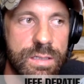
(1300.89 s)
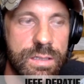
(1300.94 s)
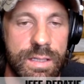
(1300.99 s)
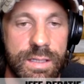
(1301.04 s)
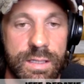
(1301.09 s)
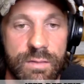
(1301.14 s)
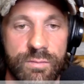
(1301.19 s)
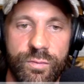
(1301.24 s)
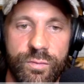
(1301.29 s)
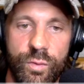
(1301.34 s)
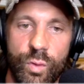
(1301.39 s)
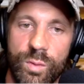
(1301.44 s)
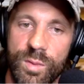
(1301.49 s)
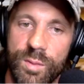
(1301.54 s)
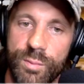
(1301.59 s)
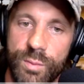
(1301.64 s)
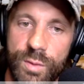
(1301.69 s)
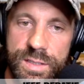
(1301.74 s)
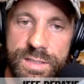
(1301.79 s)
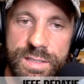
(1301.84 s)
they can form a
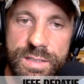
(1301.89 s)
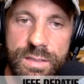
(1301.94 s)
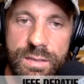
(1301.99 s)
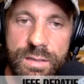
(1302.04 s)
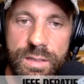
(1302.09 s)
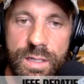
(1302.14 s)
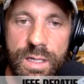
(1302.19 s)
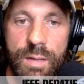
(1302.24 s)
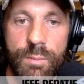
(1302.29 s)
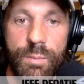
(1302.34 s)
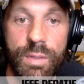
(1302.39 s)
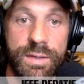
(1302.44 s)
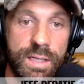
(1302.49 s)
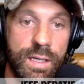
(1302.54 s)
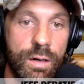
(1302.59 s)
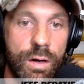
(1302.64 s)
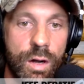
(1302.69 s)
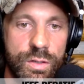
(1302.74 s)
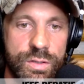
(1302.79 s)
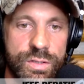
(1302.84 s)
prison, but
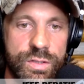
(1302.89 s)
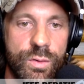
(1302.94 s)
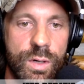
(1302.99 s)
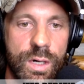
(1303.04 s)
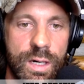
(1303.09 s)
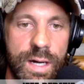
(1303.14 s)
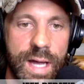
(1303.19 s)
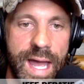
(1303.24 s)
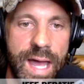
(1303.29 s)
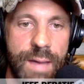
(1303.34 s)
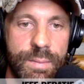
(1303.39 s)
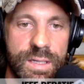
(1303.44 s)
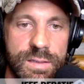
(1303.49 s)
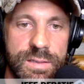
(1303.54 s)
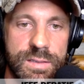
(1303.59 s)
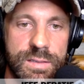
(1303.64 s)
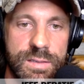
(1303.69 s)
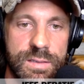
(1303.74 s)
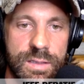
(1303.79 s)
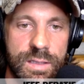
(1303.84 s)
they're also our
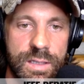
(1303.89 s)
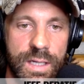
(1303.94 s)
habits.